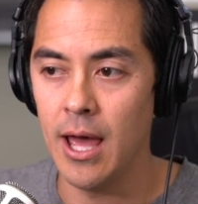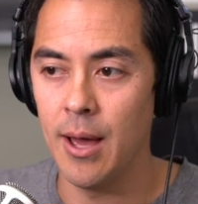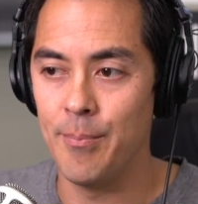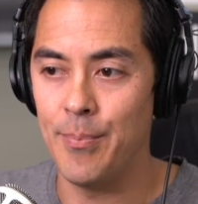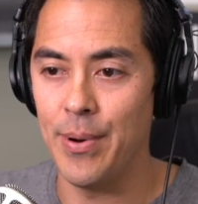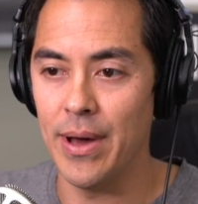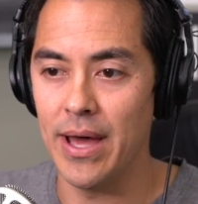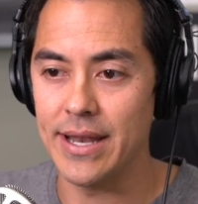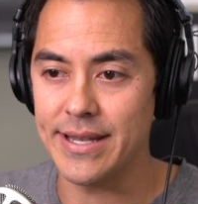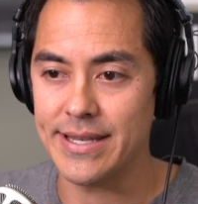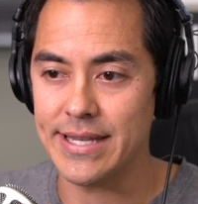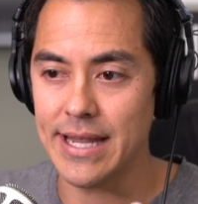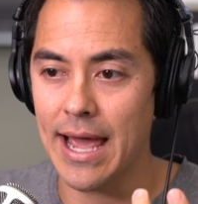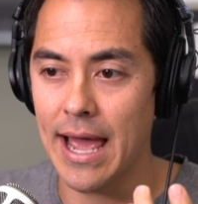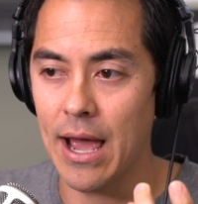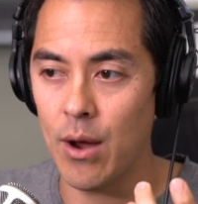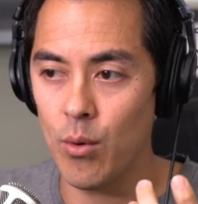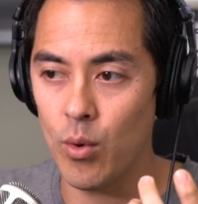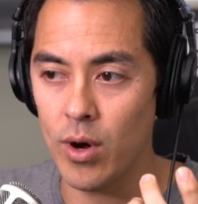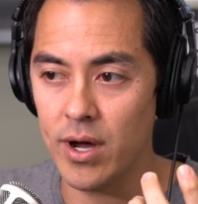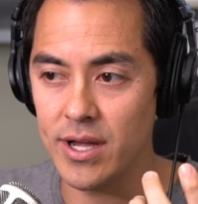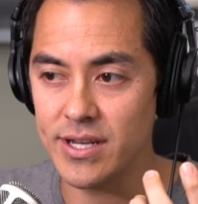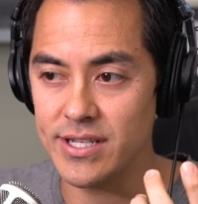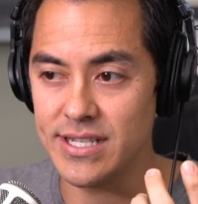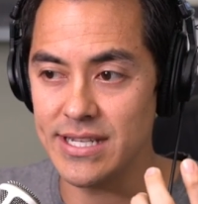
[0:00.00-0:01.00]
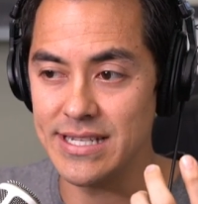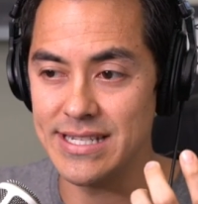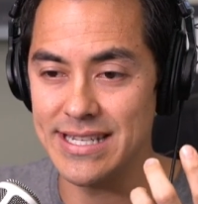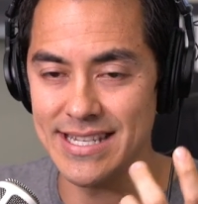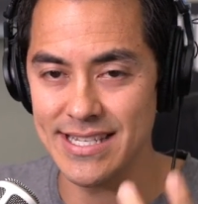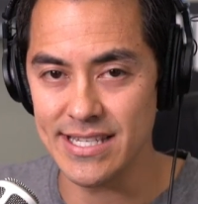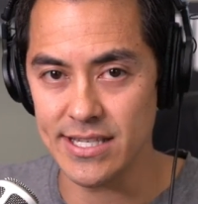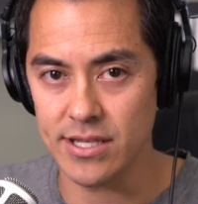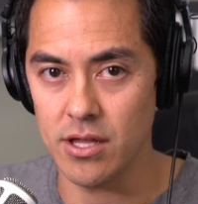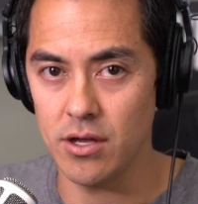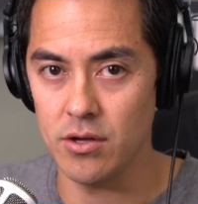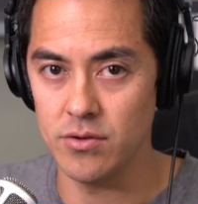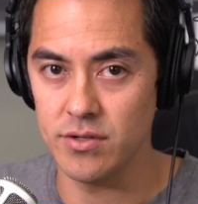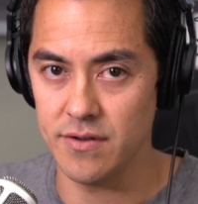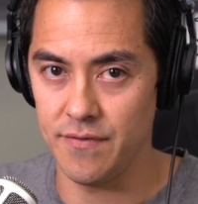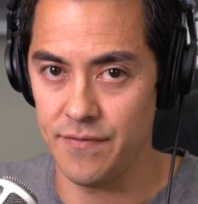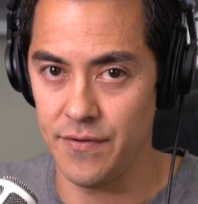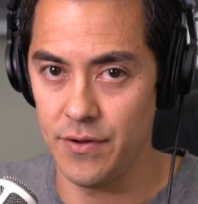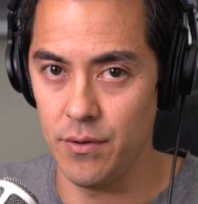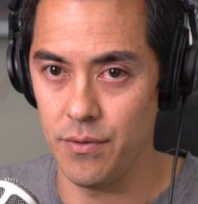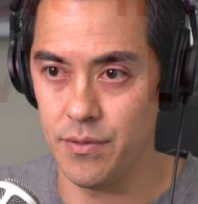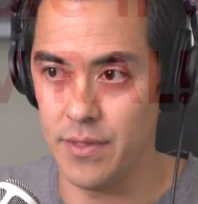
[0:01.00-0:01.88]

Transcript: but I want to disclose a few